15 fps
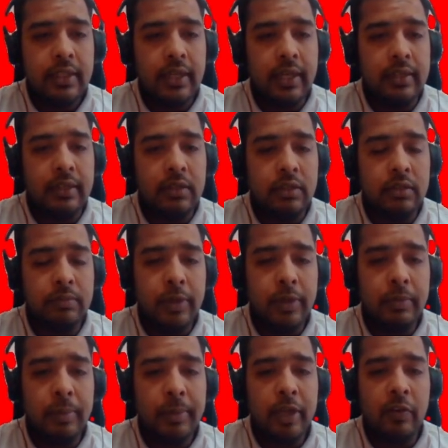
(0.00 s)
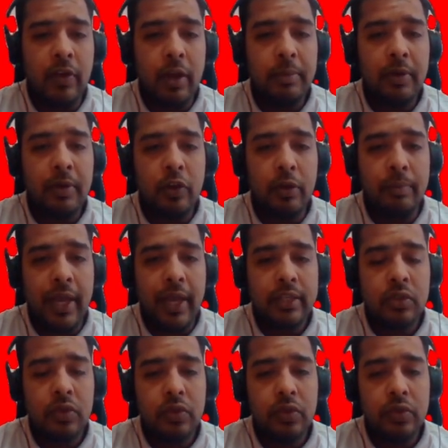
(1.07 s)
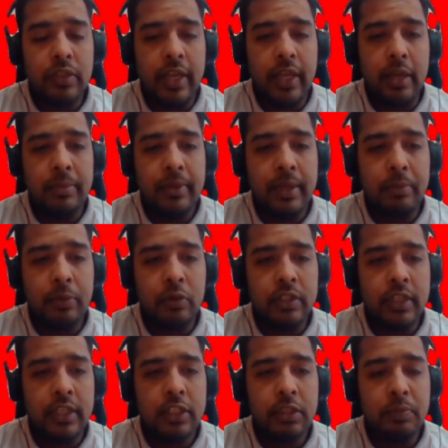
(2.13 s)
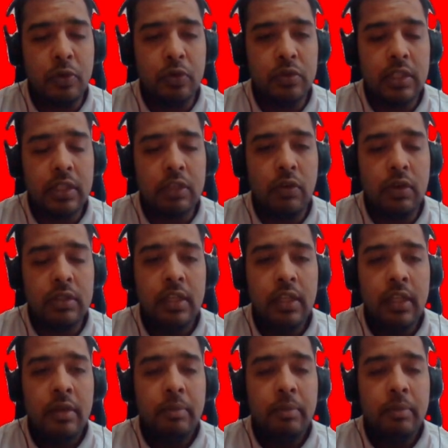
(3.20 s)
and minimum requirement for banks to use IRB approach and its pros and cons.